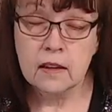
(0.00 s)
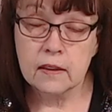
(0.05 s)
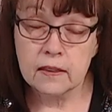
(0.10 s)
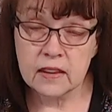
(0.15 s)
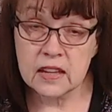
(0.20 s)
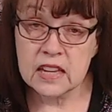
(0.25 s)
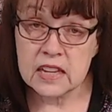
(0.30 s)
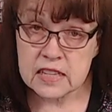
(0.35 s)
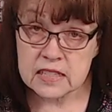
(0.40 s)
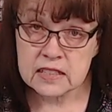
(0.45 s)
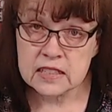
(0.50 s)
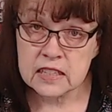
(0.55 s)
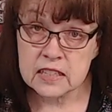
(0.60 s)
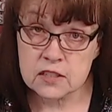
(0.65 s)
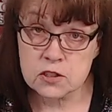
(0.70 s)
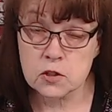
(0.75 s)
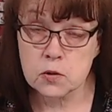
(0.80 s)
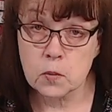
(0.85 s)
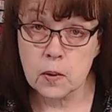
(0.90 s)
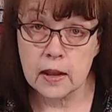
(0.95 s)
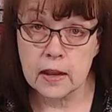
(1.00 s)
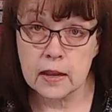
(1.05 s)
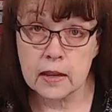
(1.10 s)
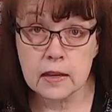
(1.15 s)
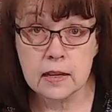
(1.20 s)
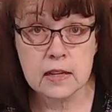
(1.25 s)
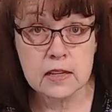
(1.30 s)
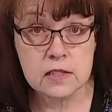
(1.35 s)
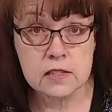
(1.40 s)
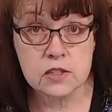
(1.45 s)
The easiest way
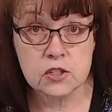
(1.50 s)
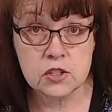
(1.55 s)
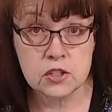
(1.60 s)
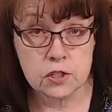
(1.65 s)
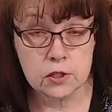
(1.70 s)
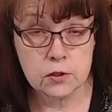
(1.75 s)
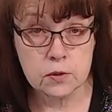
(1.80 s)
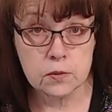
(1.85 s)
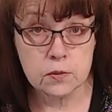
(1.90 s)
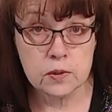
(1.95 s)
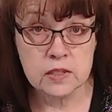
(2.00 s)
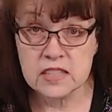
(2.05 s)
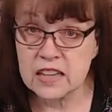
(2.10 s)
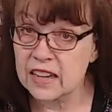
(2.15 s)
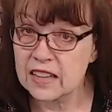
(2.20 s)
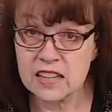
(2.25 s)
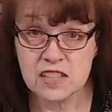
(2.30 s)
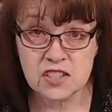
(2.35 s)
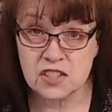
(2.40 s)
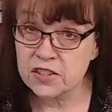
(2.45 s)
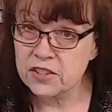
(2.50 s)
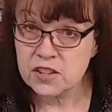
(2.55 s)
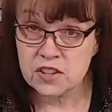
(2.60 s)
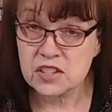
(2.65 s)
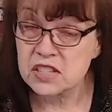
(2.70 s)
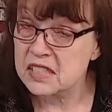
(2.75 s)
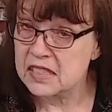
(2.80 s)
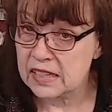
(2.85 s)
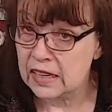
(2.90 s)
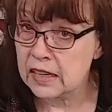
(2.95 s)
is to take it to your
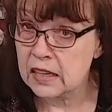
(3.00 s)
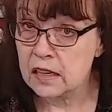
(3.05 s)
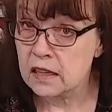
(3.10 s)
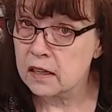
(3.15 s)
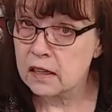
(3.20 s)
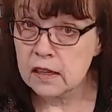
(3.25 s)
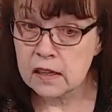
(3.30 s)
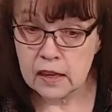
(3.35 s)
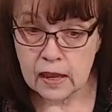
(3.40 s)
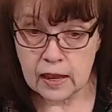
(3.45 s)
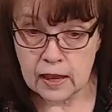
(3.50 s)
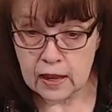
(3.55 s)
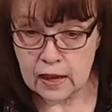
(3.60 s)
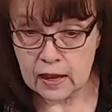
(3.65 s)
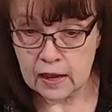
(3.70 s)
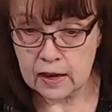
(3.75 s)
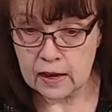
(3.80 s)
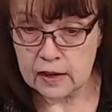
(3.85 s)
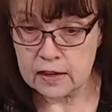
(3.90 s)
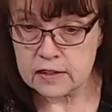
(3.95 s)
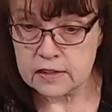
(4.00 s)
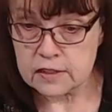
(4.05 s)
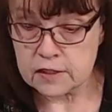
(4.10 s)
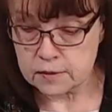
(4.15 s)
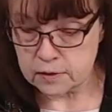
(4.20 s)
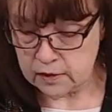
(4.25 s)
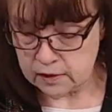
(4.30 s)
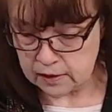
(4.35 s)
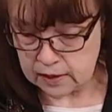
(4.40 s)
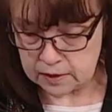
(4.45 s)
sink and
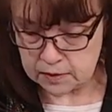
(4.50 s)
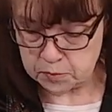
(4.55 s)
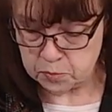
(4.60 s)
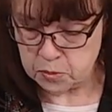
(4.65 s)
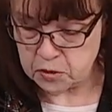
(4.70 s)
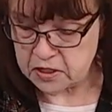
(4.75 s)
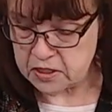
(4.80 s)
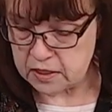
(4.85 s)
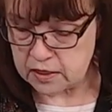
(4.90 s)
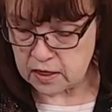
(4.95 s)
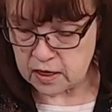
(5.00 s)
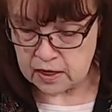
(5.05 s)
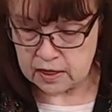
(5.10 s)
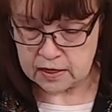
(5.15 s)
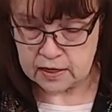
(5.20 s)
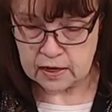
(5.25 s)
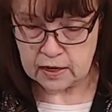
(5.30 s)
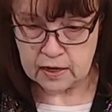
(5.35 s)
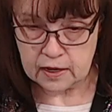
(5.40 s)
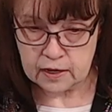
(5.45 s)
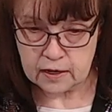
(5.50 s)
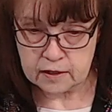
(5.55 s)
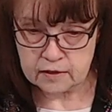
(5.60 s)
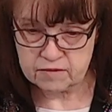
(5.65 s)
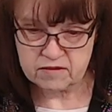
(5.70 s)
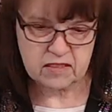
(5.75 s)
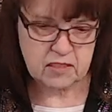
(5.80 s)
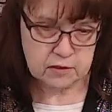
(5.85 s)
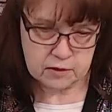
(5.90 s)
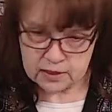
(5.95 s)
like put it on a,
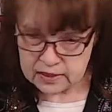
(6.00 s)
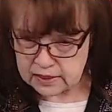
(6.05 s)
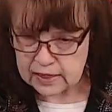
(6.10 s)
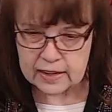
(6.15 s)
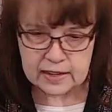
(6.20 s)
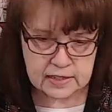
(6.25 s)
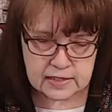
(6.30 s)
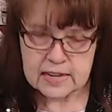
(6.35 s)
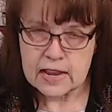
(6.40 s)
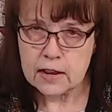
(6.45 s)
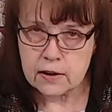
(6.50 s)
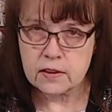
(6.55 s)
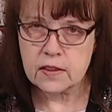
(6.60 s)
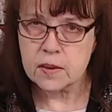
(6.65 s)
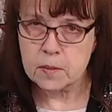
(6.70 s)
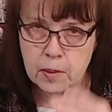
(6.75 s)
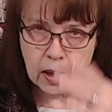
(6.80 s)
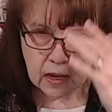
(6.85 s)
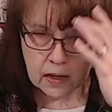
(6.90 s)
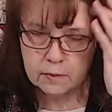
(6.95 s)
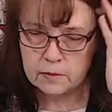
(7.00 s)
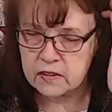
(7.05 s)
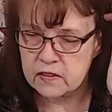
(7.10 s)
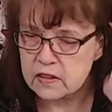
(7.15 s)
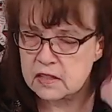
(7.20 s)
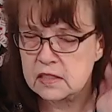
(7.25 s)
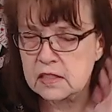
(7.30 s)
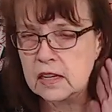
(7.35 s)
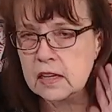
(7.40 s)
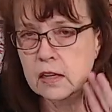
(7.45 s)
you can lay it down in the bottom of the
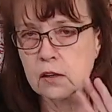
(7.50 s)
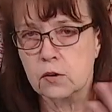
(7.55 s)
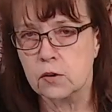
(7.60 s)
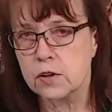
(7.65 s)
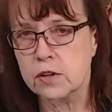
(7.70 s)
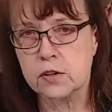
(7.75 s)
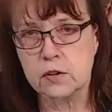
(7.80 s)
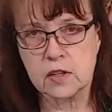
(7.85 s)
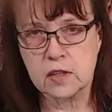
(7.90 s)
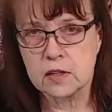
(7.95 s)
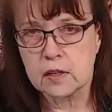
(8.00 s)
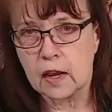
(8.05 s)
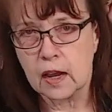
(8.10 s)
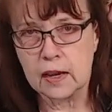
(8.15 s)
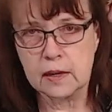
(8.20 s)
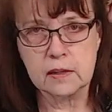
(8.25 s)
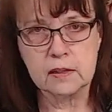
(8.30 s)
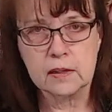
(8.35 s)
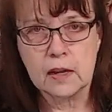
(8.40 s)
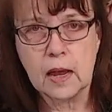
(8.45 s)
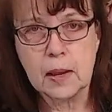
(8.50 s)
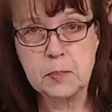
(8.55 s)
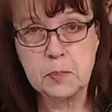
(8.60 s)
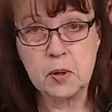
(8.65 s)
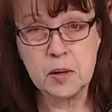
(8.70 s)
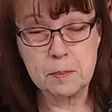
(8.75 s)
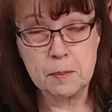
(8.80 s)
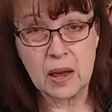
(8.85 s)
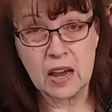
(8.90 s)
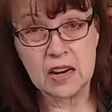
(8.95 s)
sink or you could, I, I
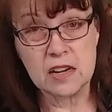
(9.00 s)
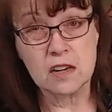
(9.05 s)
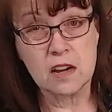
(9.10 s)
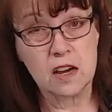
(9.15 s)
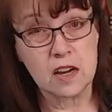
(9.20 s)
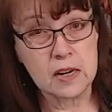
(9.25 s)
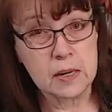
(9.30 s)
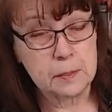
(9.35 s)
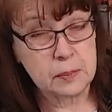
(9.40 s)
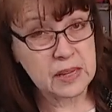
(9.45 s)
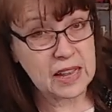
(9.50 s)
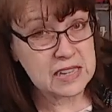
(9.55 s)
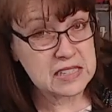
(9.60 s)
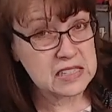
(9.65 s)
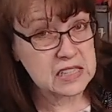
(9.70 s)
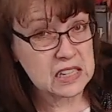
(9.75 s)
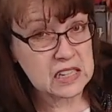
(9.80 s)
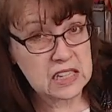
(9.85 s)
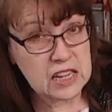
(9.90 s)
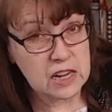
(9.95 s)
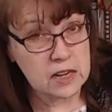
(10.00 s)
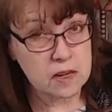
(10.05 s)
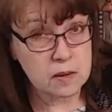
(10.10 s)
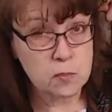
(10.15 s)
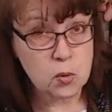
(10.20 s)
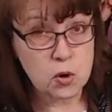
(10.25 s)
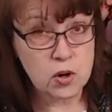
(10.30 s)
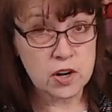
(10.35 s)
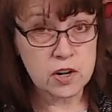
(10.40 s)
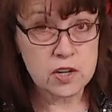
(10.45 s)
put mine on a plastic cutting
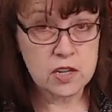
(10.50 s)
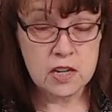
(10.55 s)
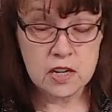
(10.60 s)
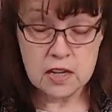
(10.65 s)
board